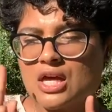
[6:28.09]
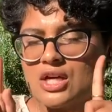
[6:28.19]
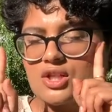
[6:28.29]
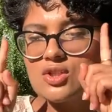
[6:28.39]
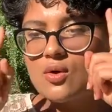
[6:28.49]

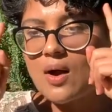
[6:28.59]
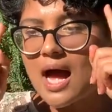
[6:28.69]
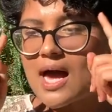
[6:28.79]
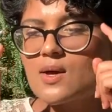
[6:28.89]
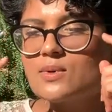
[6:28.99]
So
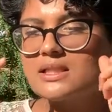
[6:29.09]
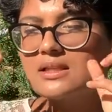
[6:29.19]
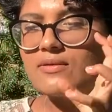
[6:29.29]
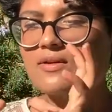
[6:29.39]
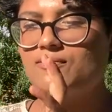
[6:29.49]
I was
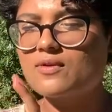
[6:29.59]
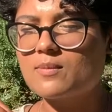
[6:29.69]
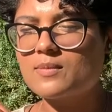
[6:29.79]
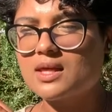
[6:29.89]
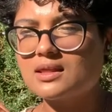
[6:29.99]
living
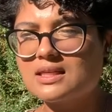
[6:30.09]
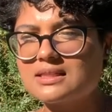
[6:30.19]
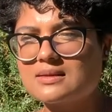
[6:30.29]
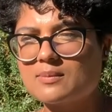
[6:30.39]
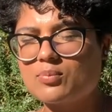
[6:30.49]
from
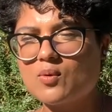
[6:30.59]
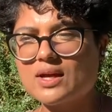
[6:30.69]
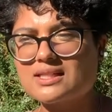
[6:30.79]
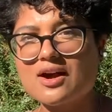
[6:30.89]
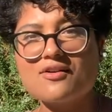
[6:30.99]
this
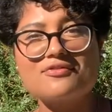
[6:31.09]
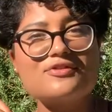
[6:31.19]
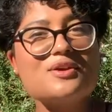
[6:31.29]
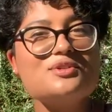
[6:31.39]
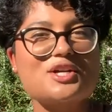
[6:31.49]
point of
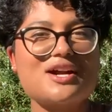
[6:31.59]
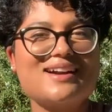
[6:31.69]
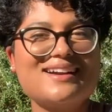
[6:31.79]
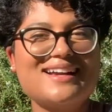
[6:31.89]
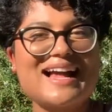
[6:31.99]
future.
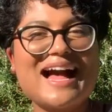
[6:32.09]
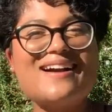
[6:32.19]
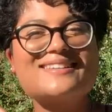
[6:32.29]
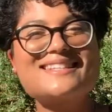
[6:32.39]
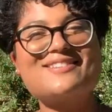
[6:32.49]

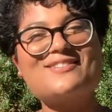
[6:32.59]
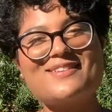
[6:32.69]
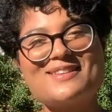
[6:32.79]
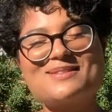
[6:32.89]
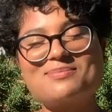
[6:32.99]
I was living
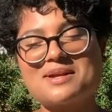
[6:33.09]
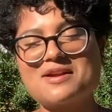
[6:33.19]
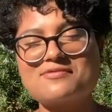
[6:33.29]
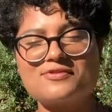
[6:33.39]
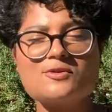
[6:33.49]
from this point
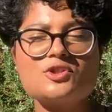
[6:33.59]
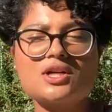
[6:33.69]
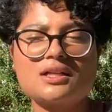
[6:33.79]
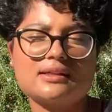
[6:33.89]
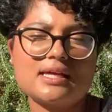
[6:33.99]
of future
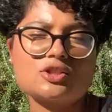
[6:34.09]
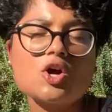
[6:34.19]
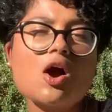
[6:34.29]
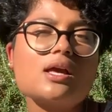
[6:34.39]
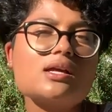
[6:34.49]
Kaliah,
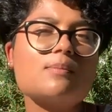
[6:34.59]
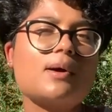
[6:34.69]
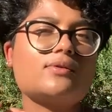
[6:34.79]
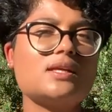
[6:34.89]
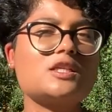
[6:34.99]
talking
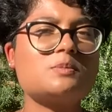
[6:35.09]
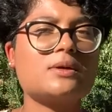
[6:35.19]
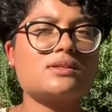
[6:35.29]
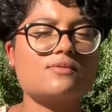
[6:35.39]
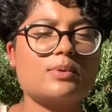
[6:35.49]
about the
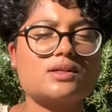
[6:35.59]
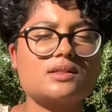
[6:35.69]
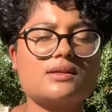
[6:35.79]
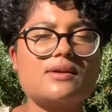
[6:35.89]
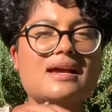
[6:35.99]
experience of
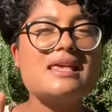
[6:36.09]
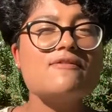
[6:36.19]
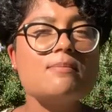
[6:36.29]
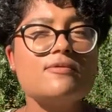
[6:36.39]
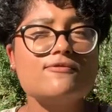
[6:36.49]
Barcelona
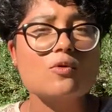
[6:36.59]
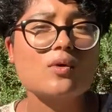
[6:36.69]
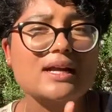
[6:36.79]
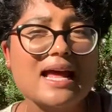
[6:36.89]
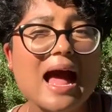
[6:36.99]
even
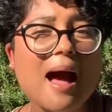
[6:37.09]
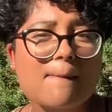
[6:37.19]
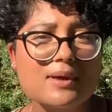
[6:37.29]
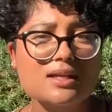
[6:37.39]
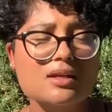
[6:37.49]
before it
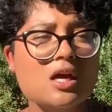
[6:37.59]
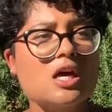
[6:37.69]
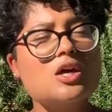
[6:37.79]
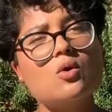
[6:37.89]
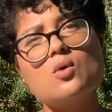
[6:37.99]
happened.
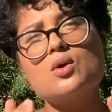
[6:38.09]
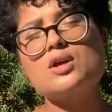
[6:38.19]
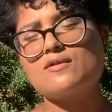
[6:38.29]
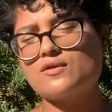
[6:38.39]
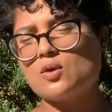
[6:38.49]
Or
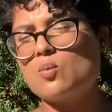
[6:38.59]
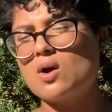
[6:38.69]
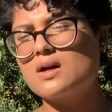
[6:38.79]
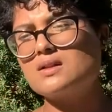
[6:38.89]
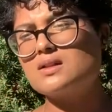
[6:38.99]
if you
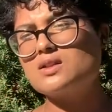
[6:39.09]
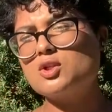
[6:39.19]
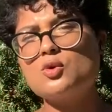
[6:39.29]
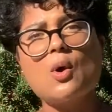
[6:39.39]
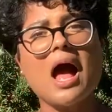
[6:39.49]
want
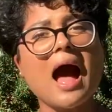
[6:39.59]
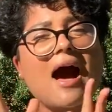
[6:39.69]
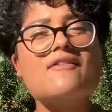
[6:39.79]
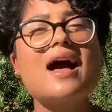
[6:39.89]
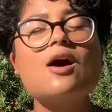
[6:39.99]
to
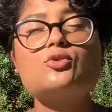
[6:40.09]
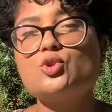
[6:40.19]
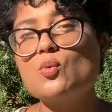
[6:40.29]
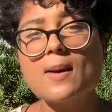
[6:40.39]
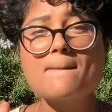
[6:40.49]
have a house,
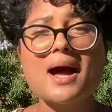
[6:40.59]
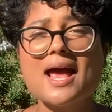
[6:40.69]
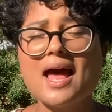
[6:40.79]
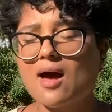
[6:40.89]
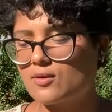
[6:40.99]
you want to buy
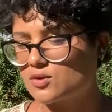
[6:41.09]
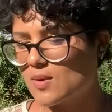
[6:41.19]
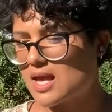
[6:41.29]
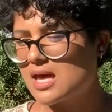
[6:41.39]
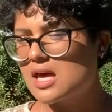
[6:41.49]
a house,
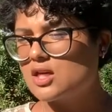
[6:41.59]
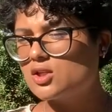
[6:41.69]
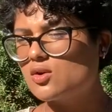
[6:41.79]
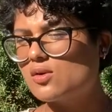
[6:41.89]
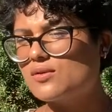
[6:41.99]
right?
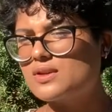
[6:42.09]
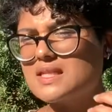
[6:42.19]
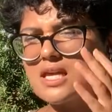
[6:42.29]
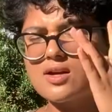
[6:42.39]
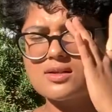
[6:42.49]
You'll
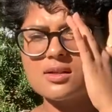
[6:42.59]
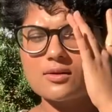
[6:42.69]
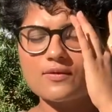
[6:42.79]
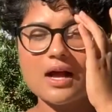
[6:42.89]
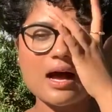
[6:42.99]
say to yourself,
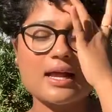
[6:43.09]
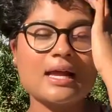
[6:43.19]
God,